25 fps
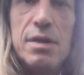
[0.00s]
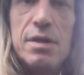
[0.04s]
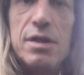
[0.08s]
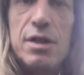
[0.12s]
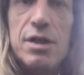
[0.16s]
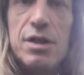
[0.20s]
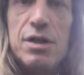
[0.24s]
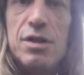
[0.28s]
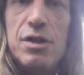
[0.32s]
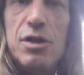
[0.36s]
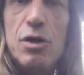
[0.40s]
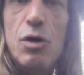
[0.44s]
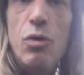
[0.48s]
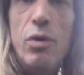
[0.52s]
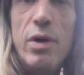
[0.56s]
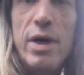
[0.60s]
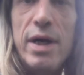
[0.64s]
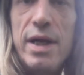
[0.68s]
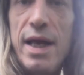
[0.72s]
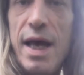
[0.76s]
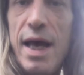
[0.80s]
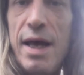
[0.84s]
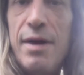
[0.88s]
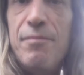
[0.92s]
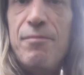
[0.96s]
to do
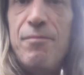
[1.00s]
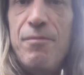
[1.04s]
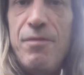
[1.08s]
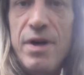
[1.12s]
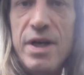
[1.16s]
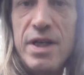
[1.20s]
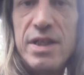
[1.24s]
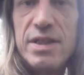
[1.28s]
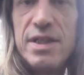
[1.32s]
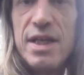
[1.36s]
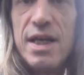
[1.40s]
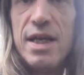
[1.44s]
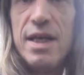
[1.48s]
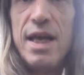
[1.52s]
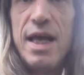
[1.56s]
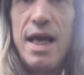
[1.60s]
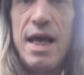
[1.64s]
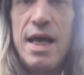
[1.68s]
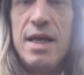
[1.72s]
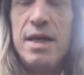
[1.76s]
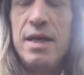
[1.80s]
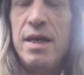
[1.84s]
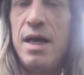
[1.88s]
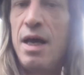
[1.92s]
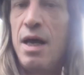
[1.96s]
it and fix it
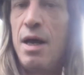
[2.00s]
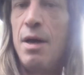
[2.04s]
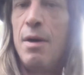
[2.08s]
and